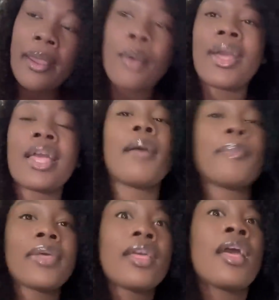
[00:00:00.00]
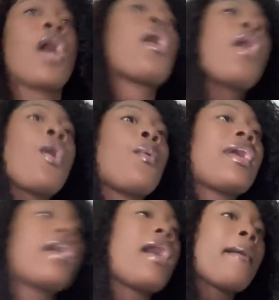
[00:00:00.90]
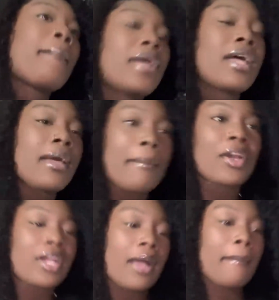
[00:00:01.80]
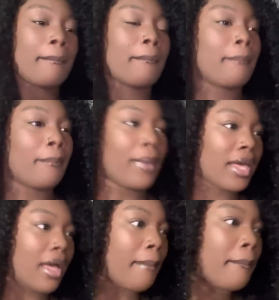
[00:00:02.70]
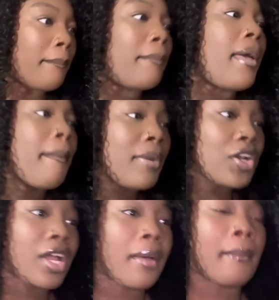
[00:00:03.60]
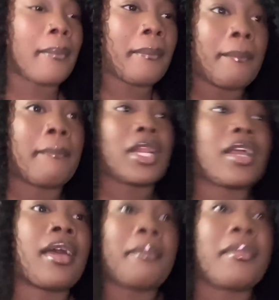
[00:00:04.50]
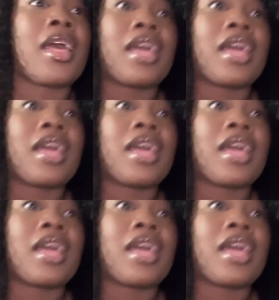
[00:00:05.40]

Wake up, E. Wake up. Buttercup. Wake up. Buttercup. Buttercup.